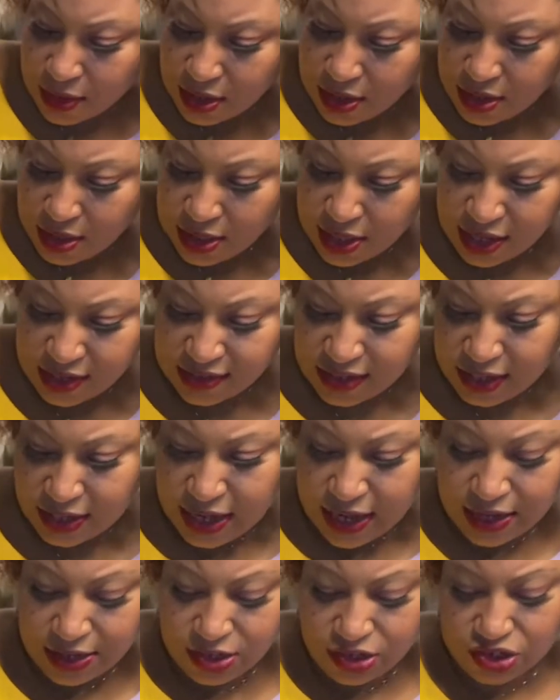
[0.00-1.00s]
Next, I'll
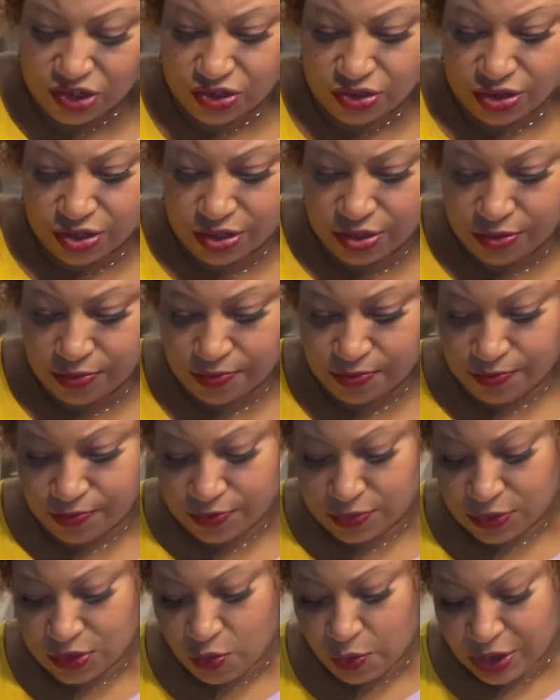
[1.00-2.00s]
add the sugar,
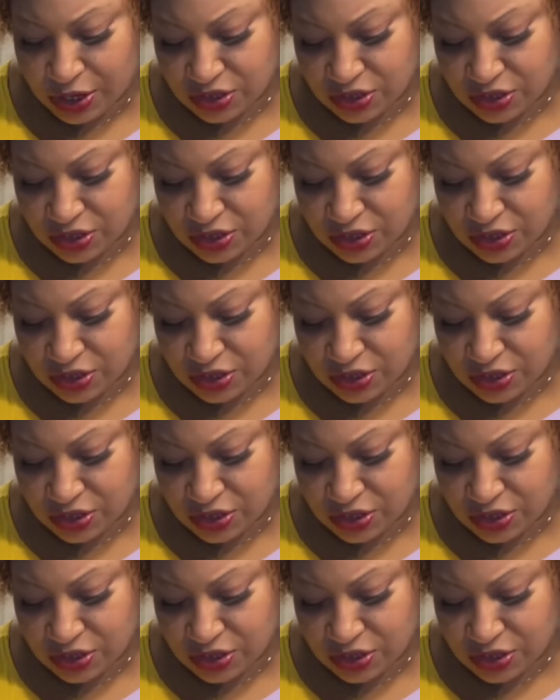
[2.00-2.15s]
the white